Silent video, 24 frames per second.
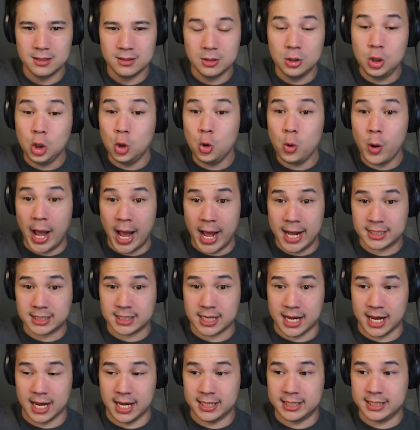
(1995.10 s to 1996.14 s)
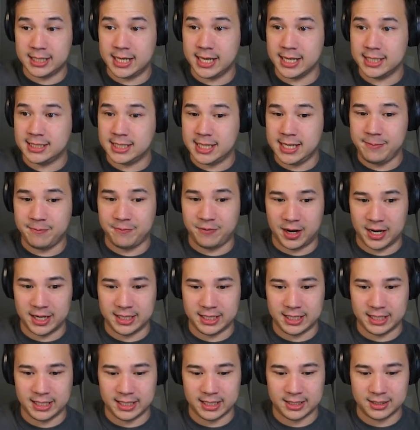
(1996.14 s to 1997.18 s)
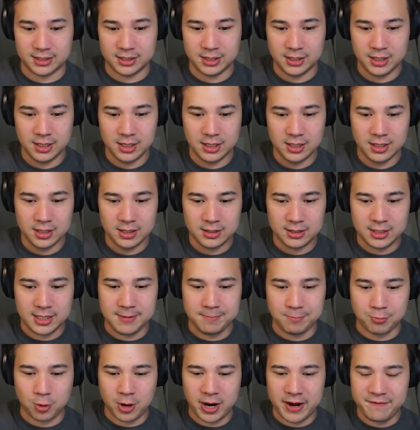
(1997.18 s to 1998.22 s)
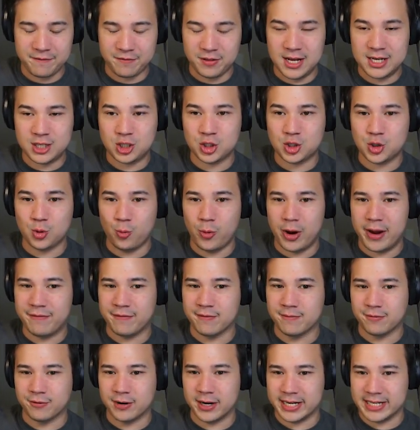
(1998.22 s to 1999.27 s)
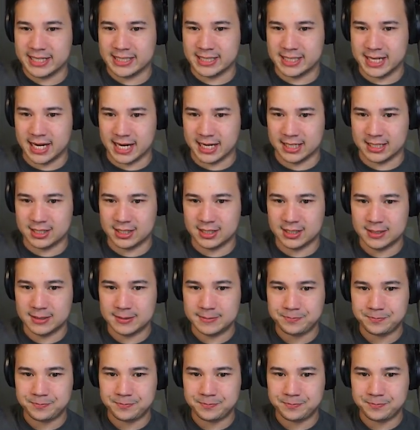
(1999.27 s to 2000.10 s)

Glue hat to head. Kids keep finding it. Keep bright flashes away from Freddy's sight.